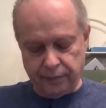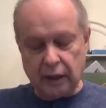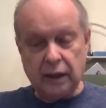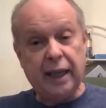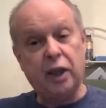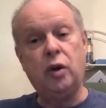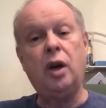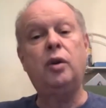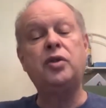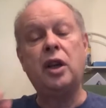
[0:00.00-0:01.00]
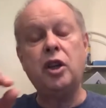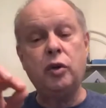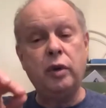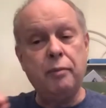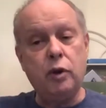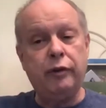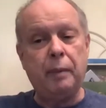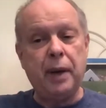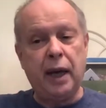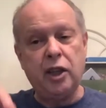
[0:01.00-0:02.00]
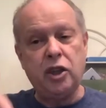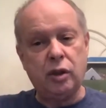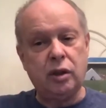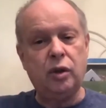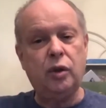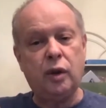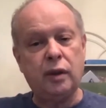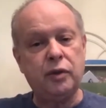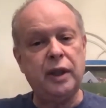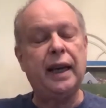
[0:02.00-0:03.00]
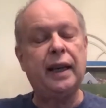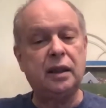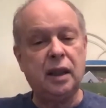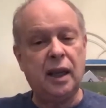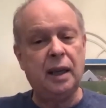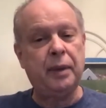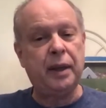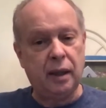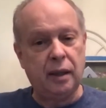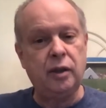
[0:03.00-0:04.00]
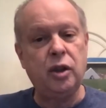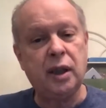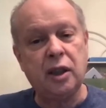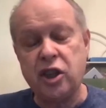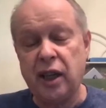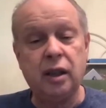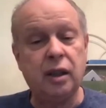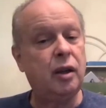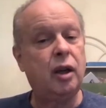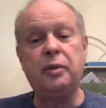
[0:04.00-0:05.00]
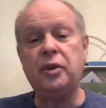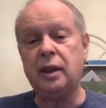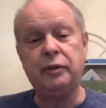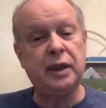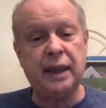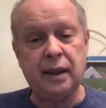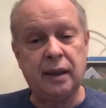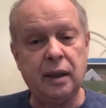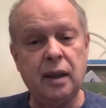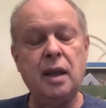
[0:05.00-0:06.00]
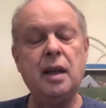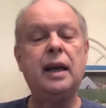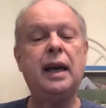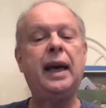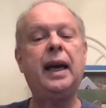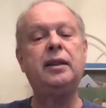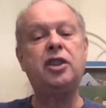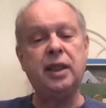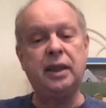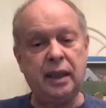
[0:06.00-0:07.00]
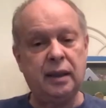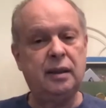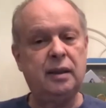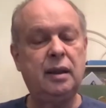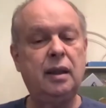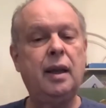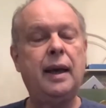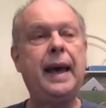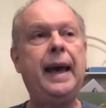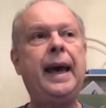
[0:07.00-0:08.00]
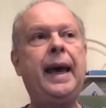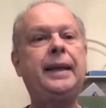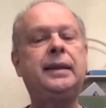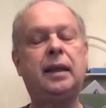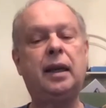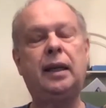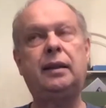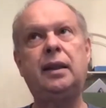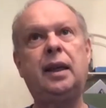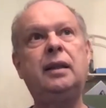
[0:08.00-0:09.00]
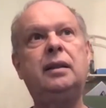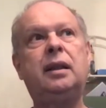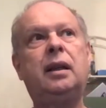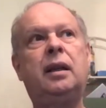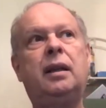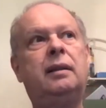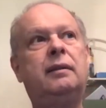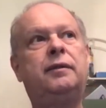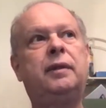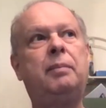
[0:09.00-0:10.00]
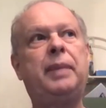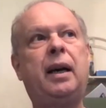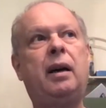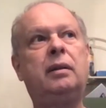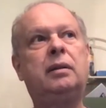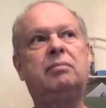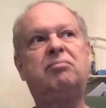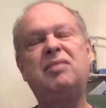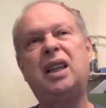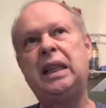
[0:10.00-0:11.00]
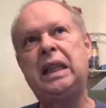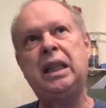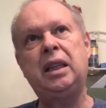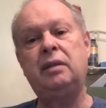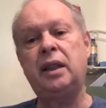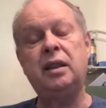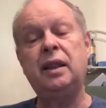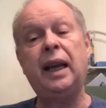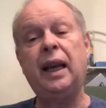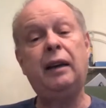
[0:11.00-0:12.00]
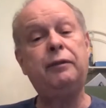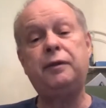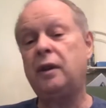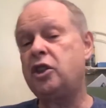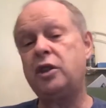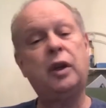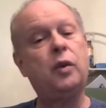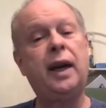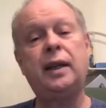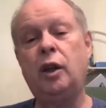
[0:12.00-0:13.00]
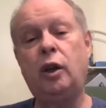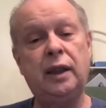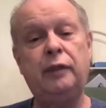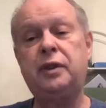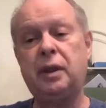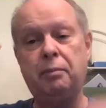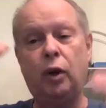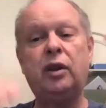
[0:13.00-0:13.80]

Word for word: leg grows, you remove a page or two or three at a time. And, and you're going to check her almost every day. And she did. And at the end of about a year, a year and a half, she required no lift. Both